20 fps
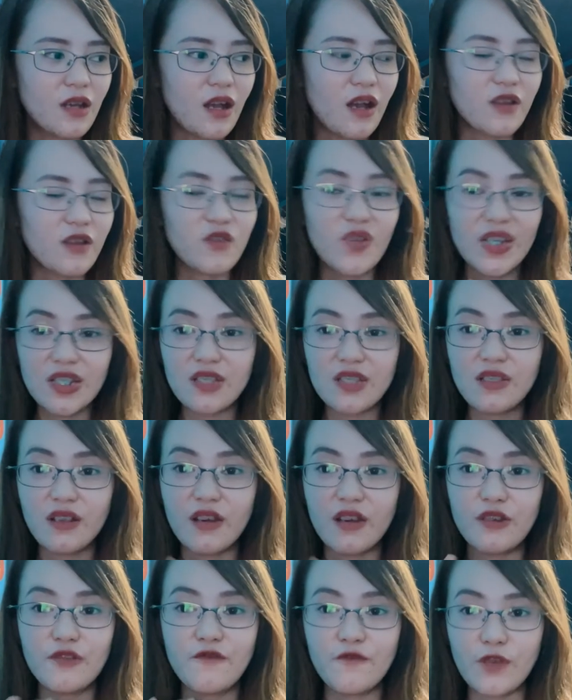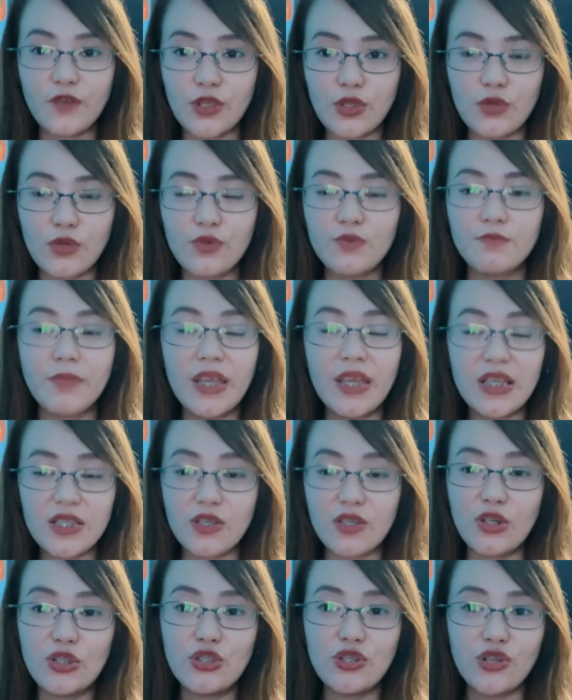credit card for you based
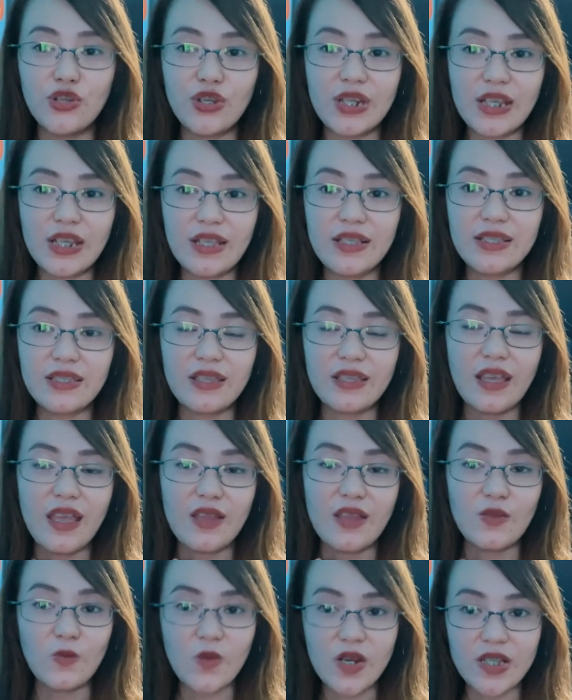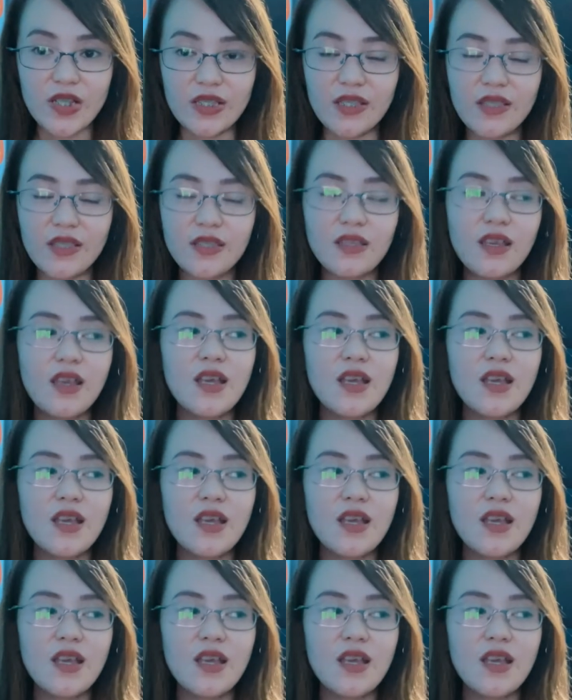on your needs and wants.